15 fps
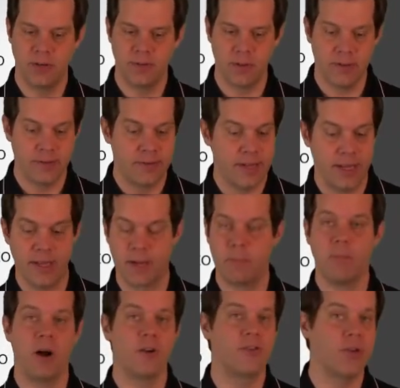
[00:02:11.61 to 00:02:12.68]
So let's say like
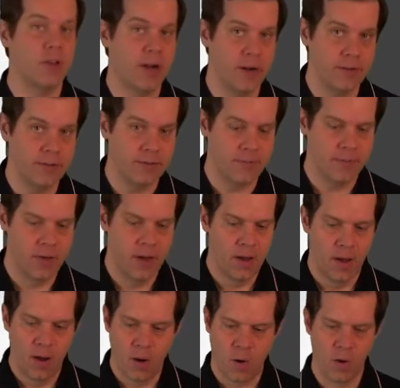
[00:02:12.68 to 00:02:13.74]
martial arts
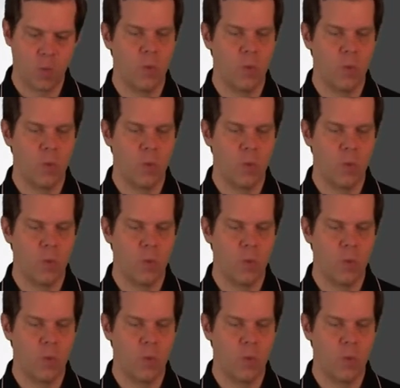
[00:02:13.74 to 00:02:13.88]
or